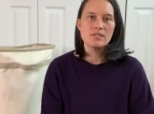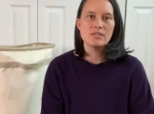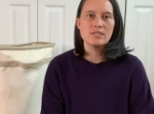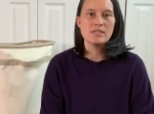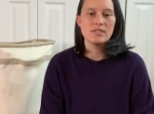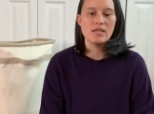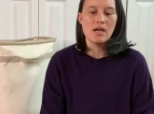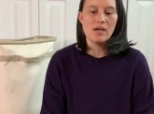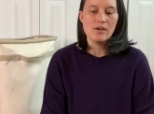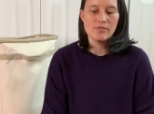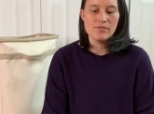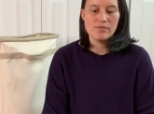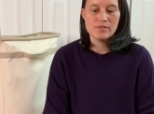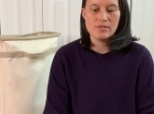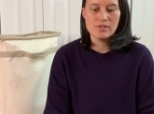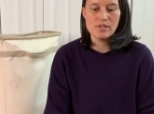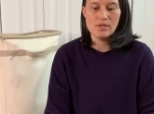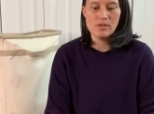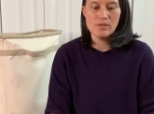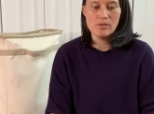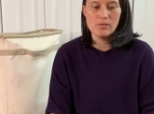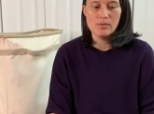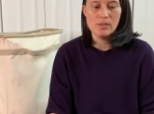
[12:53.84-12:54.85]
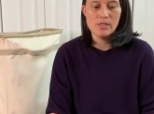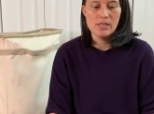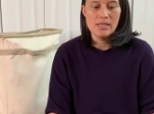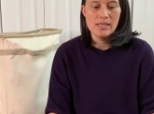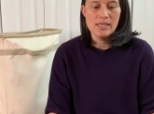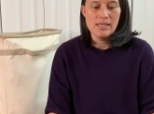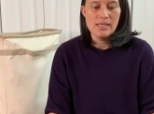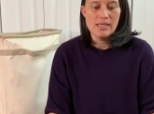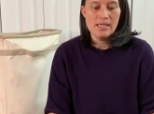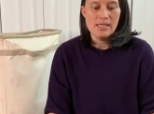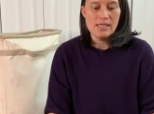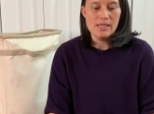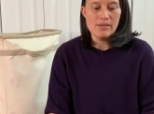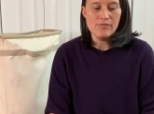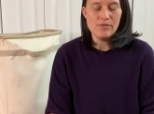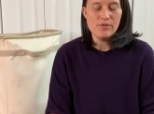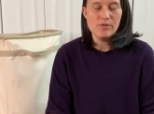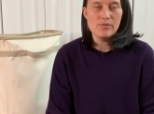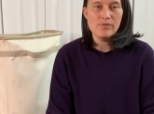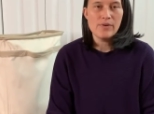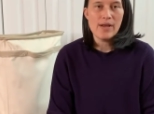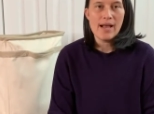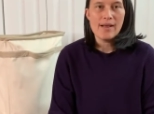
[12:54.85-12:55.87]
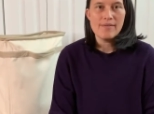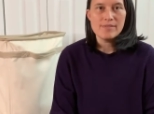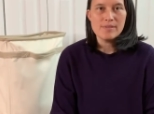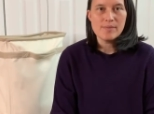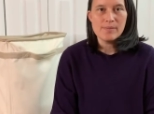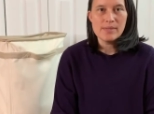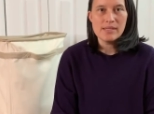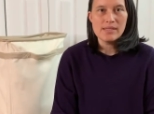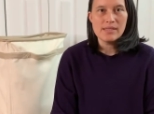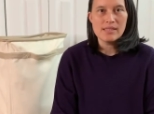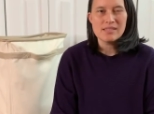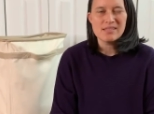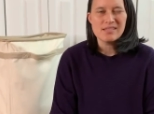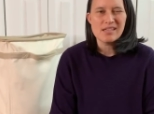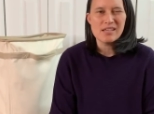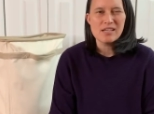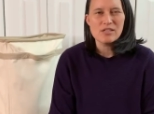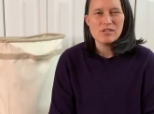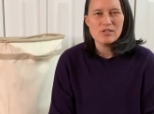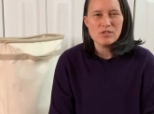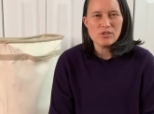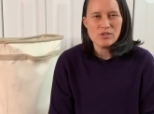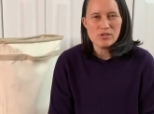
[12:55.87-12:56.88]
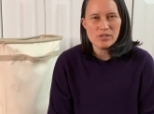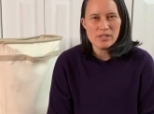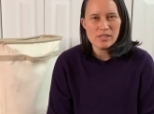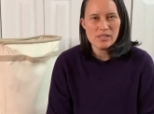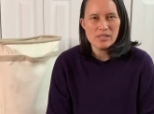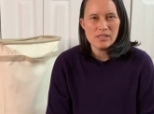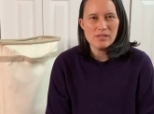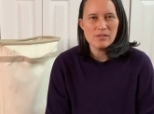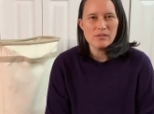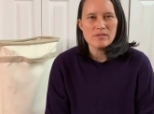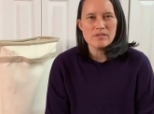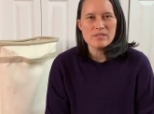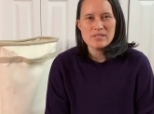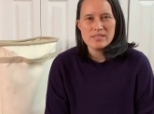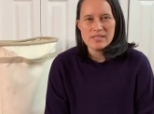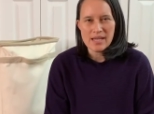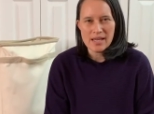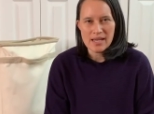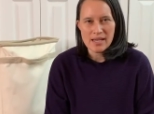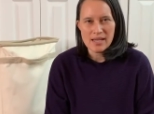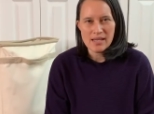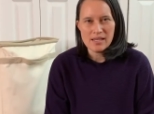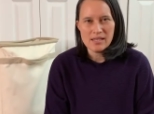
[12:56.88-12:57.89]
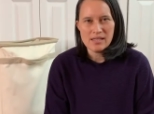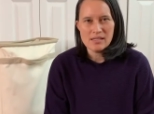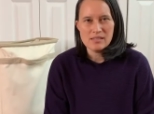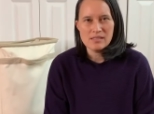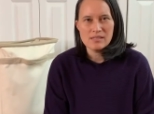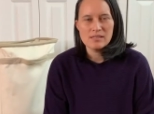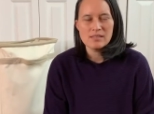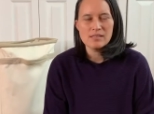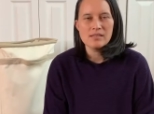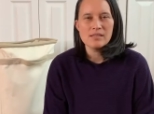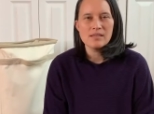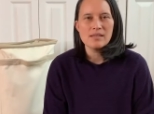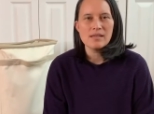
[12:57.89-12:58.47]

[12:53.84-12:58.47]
stuff, so if you have something that's like dirty or stained,